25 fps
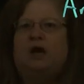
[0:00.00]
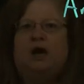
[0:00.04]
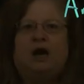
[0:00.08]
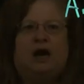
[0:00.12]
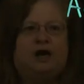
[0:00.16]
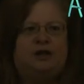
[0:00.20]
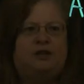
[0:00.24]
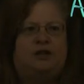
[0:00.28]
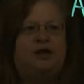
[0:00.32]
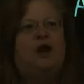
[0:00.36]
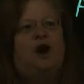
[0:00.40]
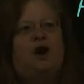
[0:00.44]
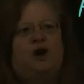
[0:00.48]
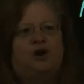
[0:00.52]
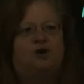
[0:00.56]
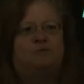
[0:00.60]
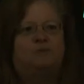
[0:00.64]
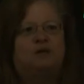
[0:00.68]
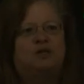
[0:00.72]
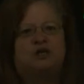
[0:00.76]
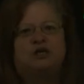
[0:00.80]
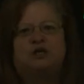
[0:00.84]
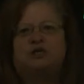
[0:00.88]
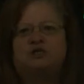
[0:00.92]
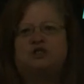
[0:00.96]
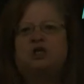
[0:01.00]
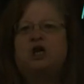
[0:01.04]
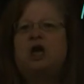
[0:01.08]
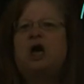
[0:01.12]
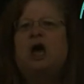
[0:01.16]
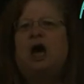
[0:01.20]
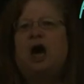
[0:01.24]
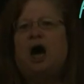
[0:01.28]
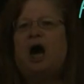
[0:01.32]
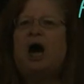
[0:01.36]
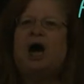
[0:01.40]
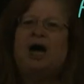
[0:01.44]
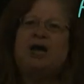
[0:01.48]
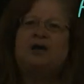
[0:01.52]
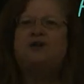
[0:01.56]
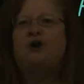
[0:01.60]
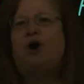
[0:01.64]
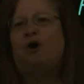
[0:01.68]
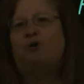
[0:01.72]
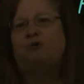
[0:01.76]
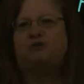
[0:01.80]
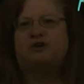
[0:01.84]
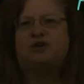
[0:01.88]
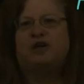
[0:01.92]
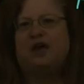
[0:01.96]
And the argument is, I
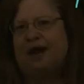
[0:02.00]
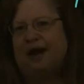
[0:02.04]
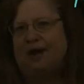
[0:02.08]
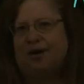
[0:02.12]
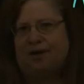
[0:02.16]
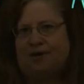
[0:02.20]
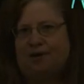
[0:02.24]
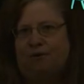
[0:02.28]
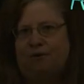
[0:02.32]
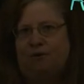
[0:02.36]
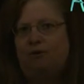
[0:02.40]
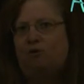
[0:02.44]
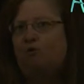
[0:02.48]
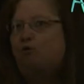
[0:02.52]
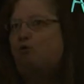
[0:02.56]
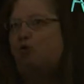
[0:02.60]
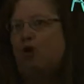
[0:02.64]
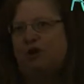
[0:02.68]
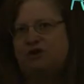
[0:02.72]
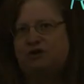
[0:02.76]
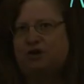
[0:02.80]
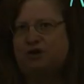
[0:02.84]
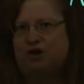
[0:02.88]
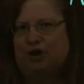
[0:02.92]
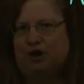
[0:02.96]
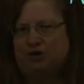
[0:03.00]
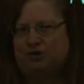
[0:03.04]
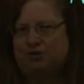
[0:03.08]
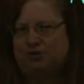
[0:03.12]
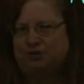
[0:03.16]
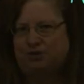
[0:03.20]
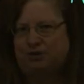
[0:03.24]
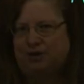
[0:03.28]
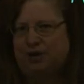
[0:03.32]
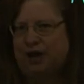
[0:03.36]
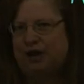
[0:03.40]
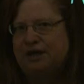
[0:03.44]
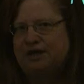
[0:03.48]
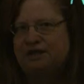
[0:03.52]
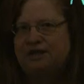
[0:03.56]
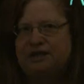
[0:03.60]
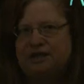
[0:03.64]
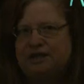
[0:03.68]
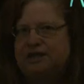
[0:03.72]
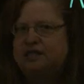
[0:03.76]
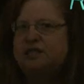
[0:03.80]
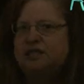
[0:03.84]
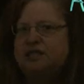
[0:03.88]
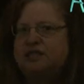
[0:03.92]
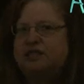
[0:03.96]
don't care what color the light
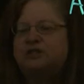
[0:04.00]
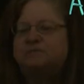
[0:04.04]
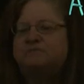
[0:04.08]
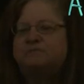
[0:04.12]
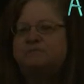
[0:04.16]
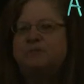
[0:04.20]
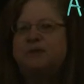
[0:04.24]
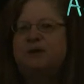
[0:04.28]
is.